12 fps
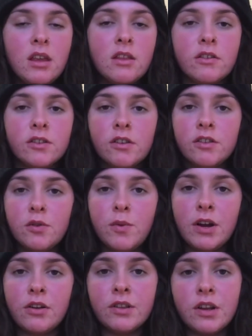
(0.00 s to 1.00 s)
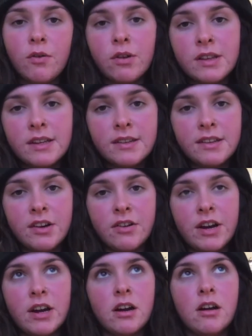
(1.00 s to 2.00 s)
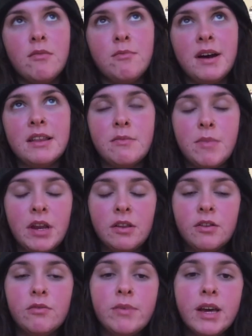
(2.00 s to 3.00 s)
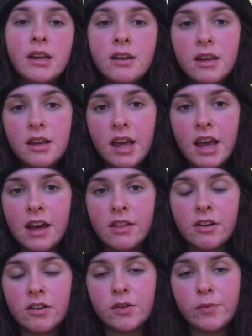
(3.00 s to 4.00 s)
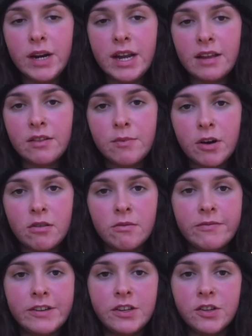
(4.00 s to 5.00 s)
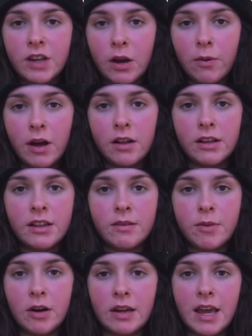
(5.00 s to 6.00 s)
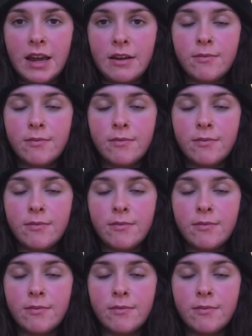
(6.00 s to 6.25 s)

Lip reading: There's also one on the north exterior by the mini load bin, and there is one at the bottom of each stairwell in the parkade.